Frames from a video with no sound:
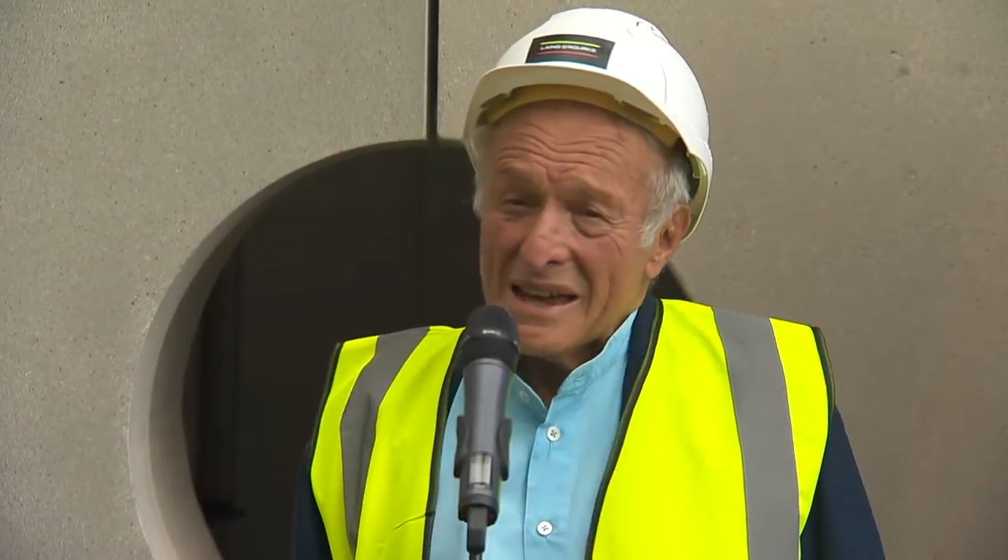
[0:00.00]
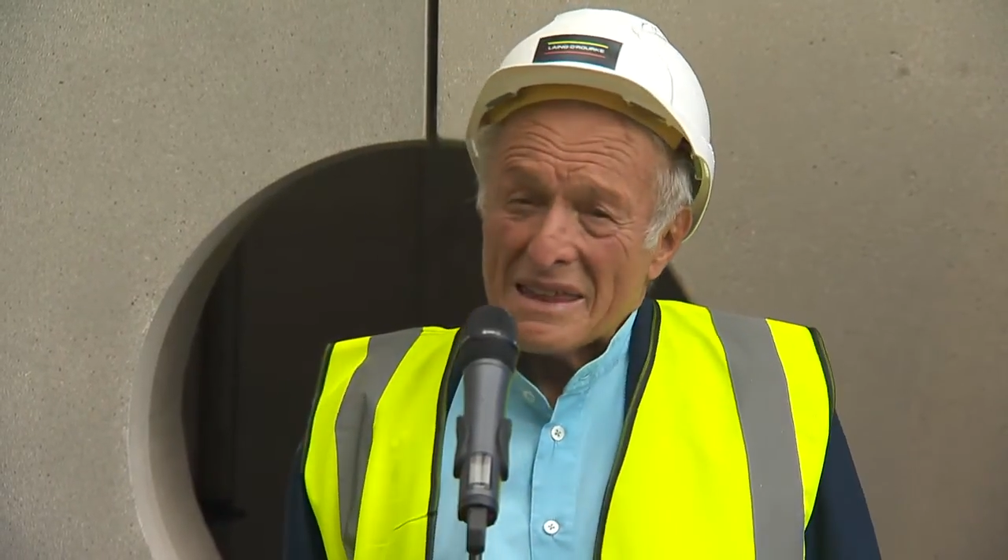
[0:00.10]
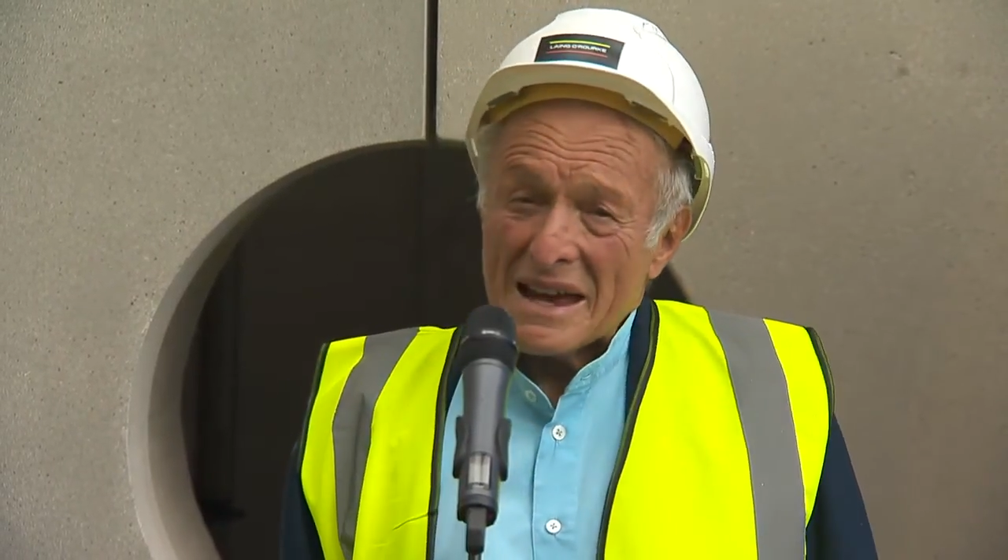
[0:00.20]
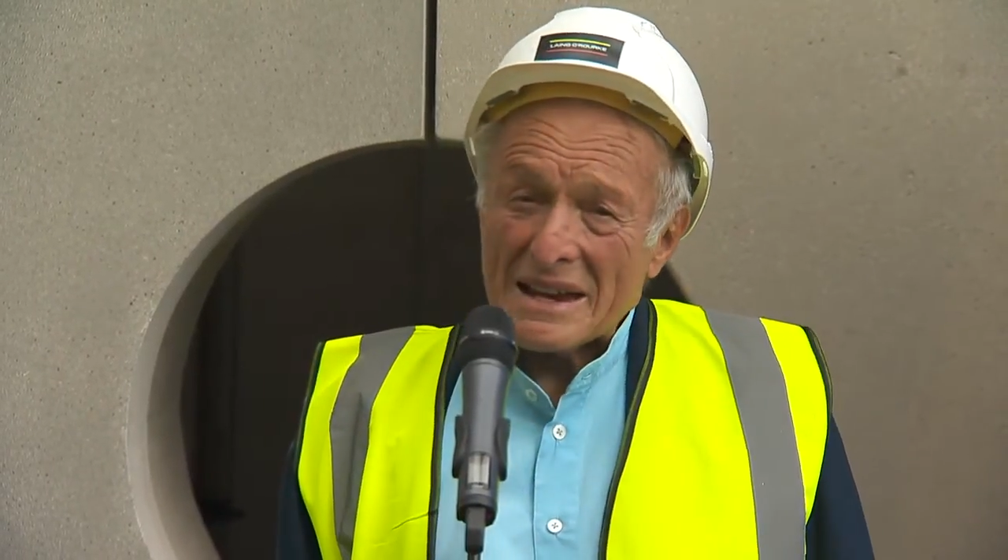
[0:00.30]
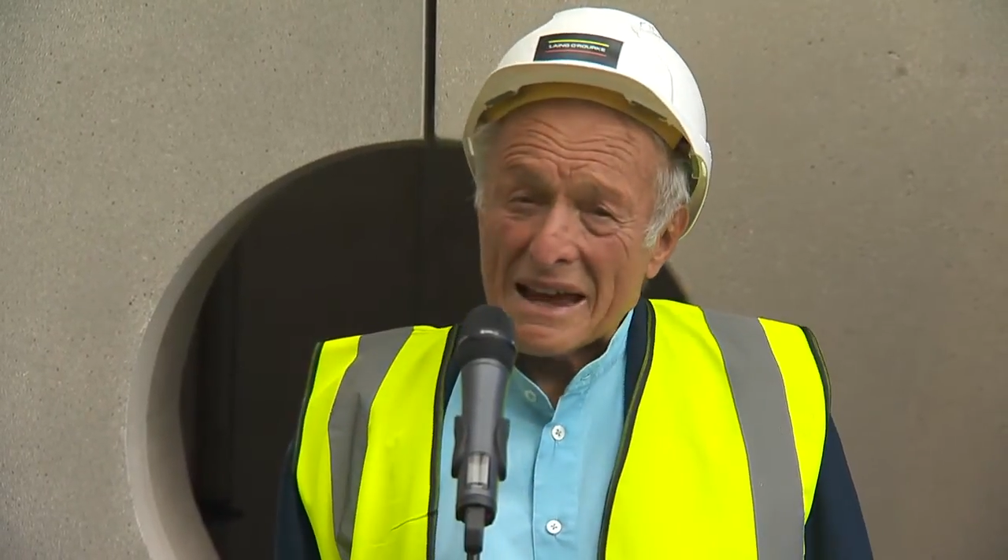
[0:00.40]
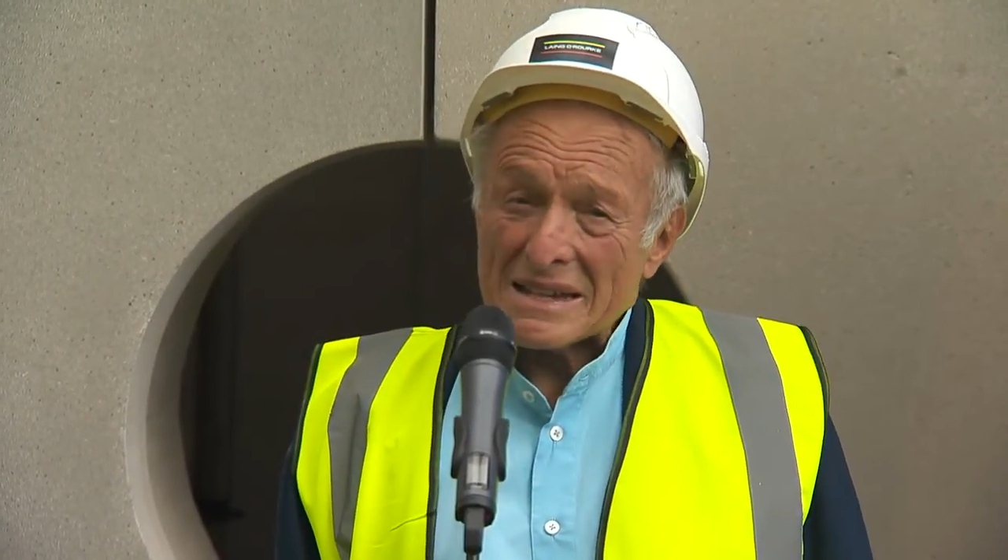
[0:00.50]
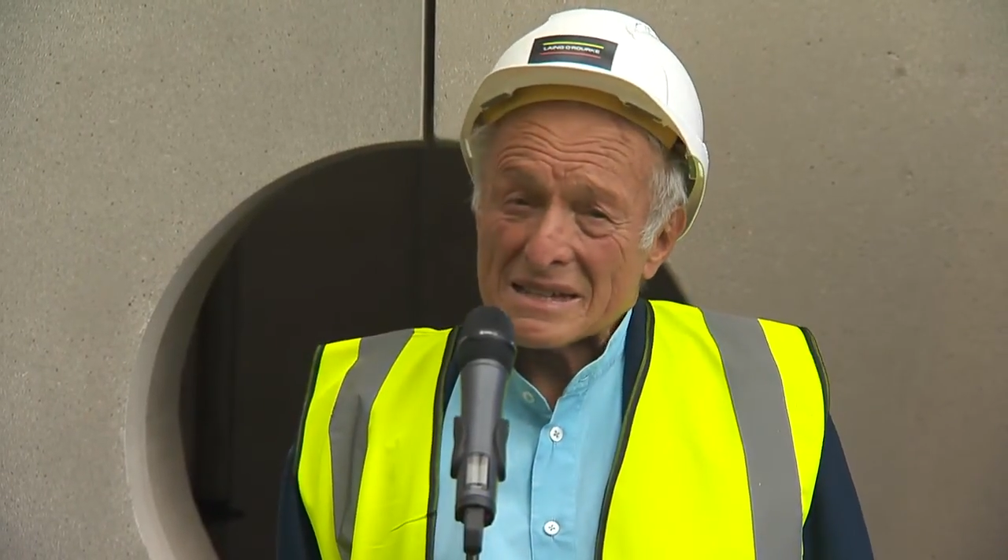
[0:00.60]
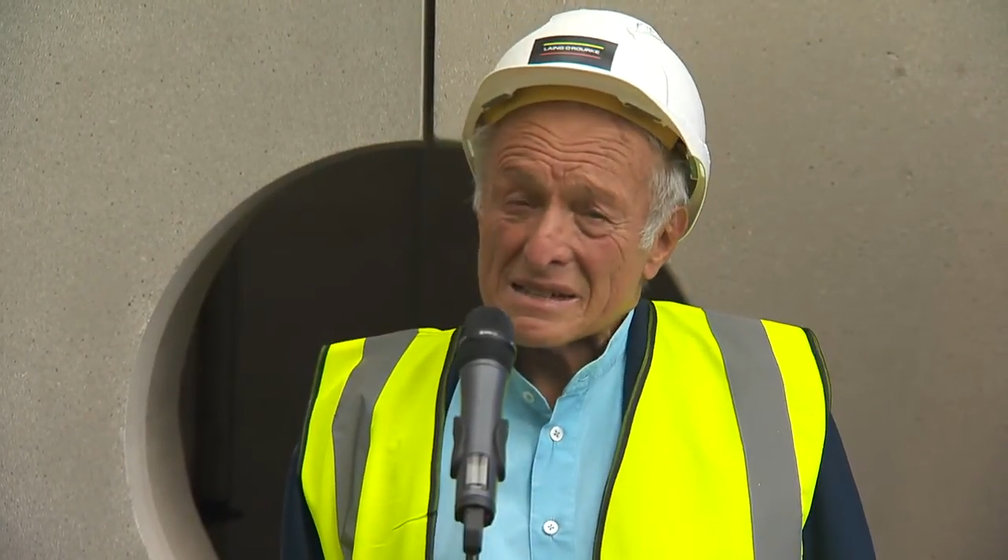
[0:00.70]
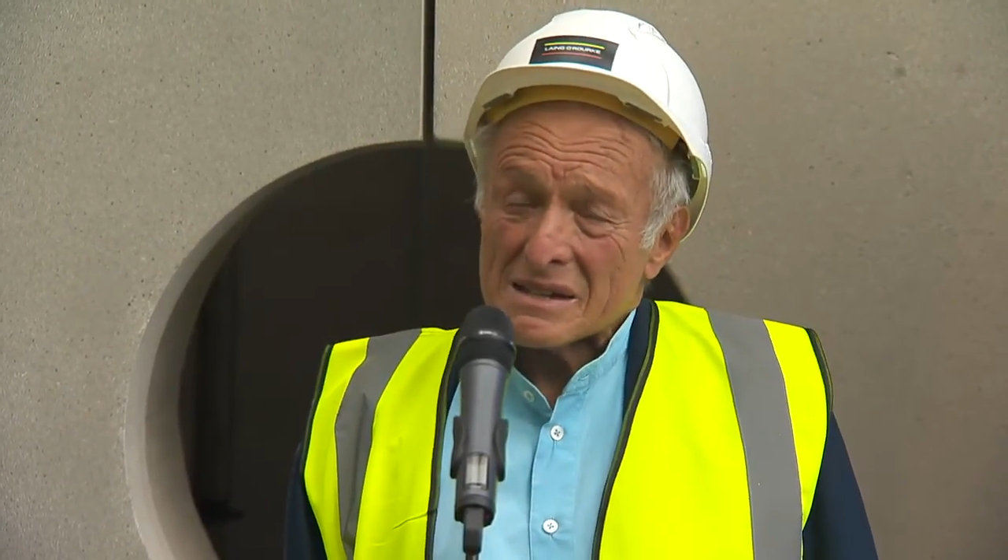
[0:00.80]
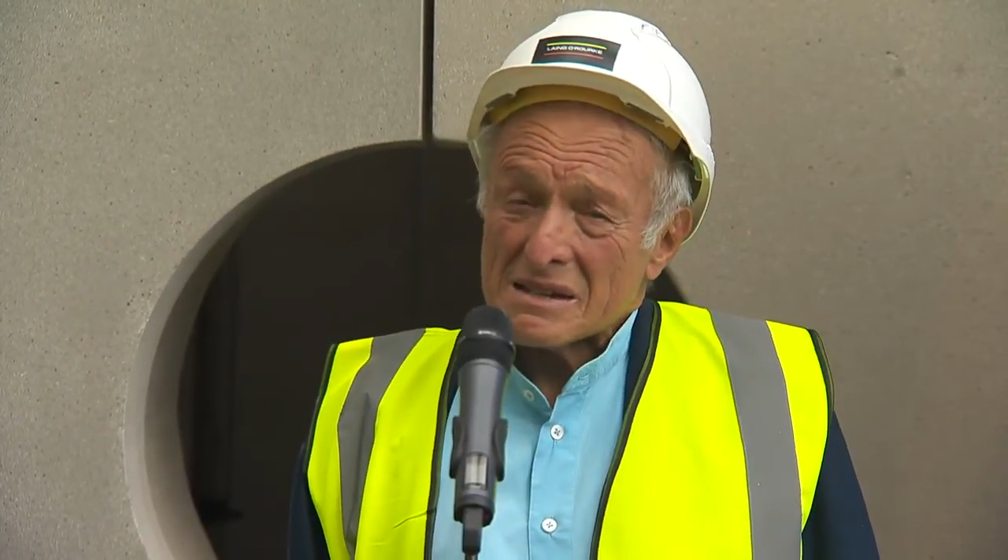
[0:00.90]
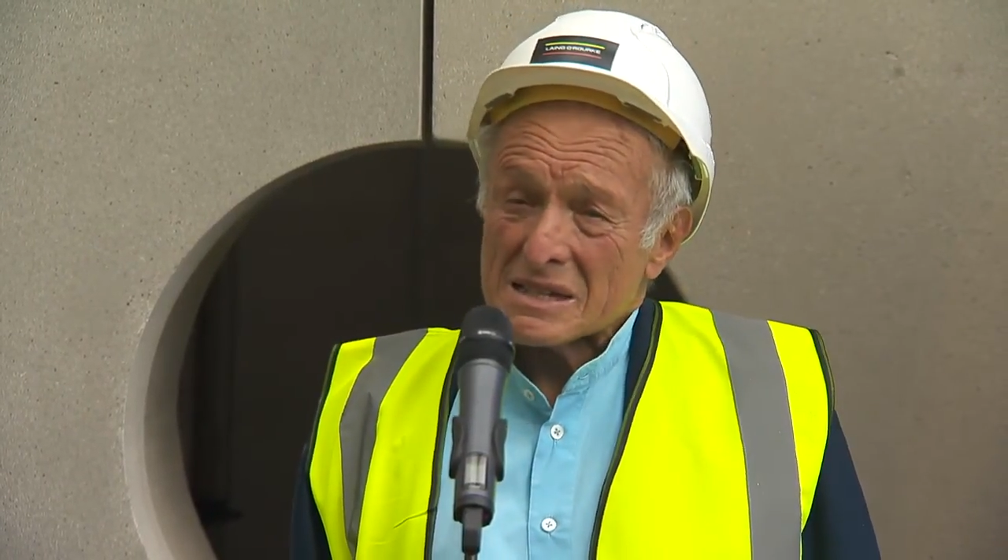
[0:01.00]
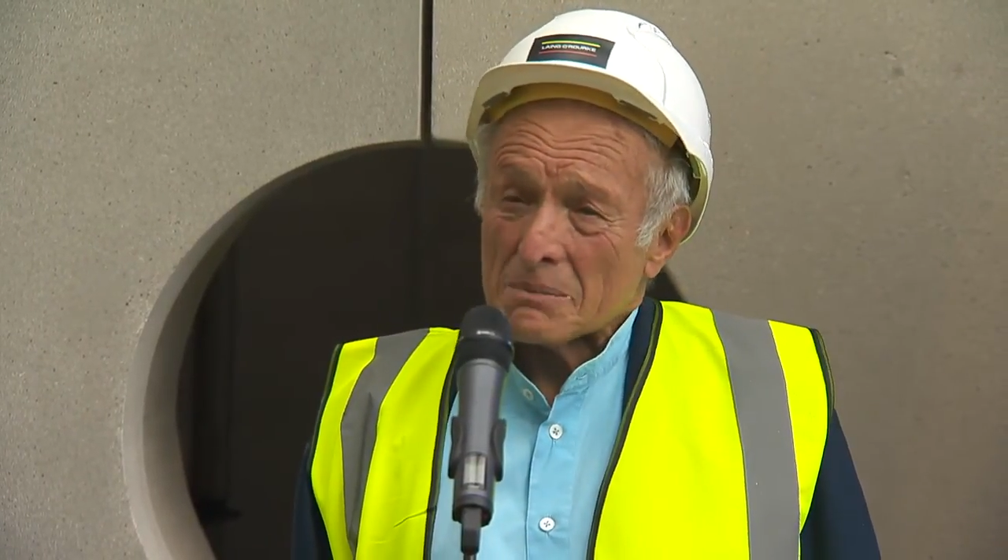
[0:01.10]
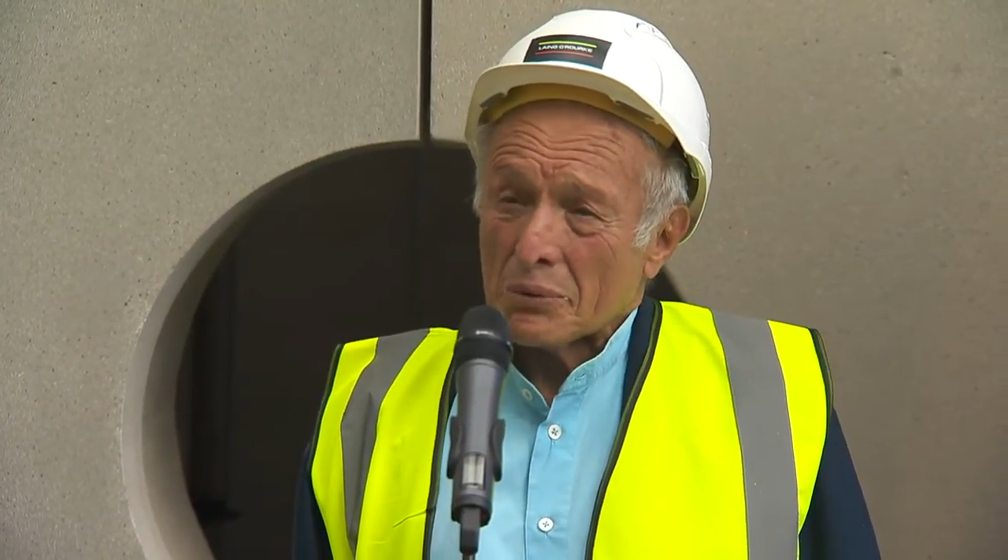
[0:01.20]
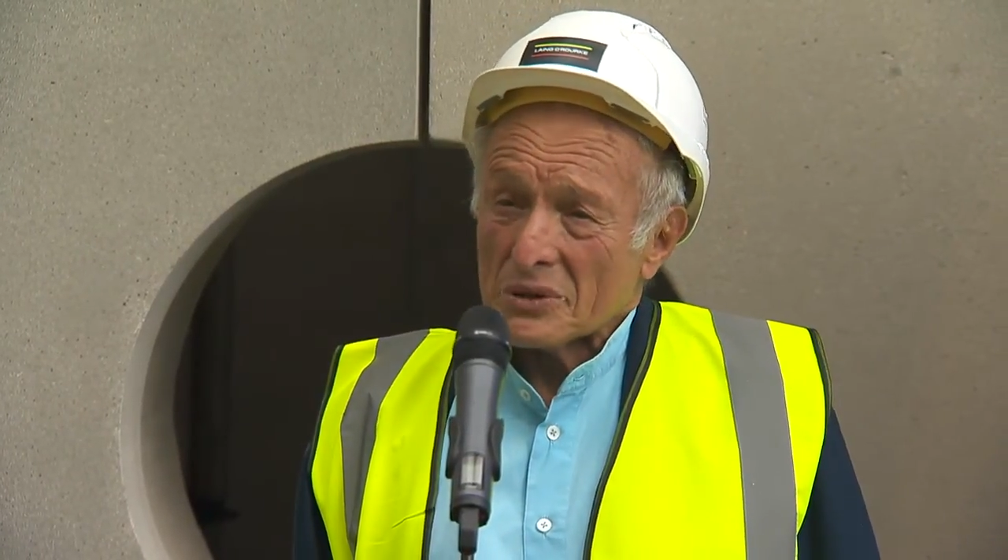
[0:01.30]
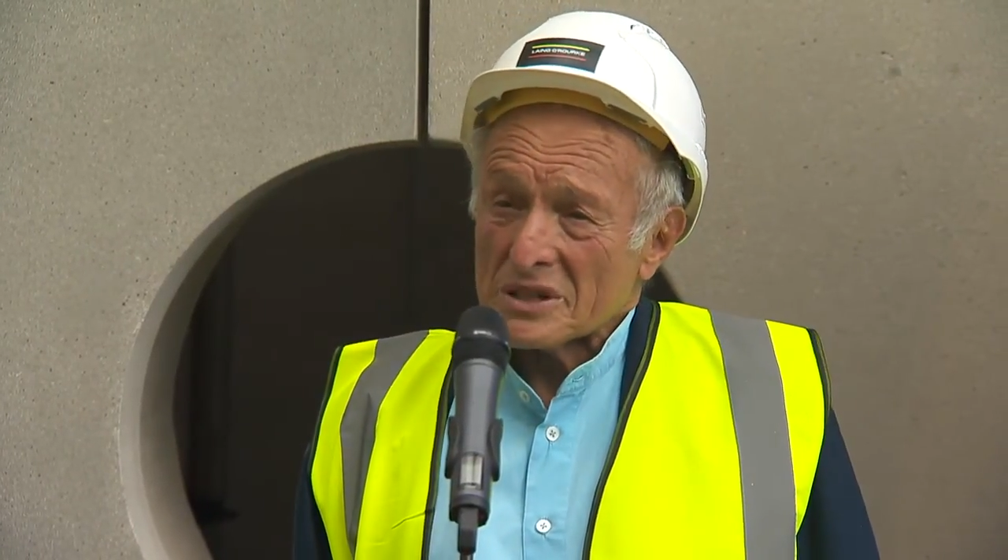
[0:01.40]
that has
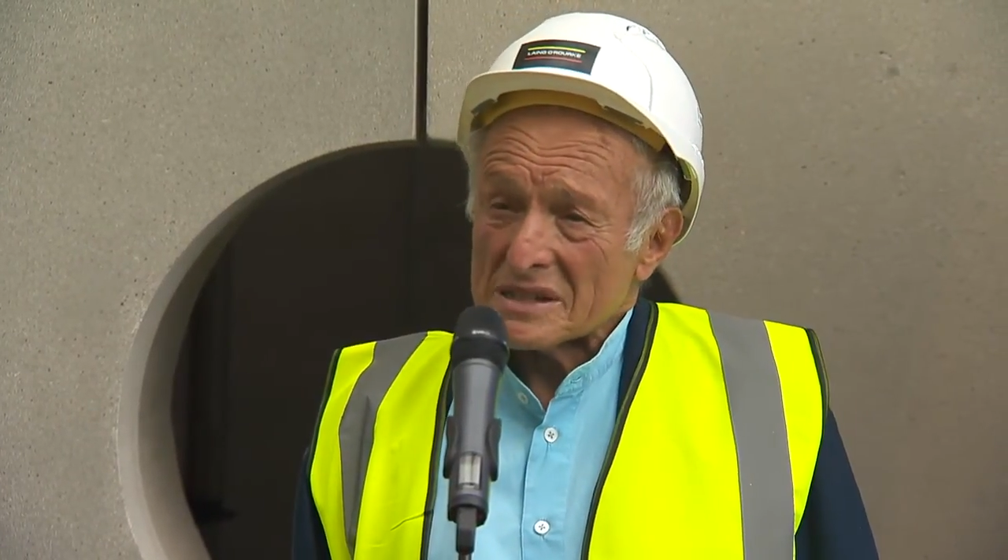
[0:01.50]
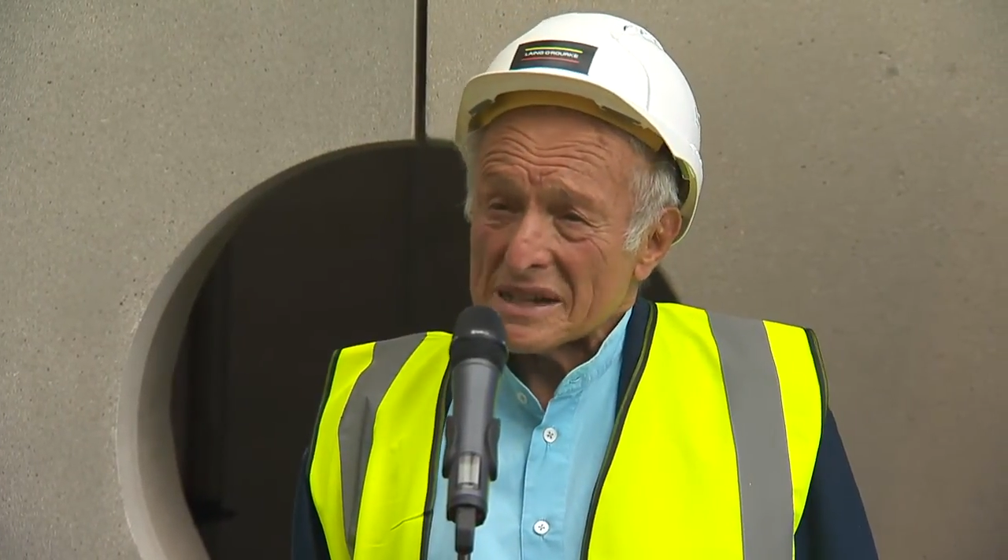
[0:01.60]
supported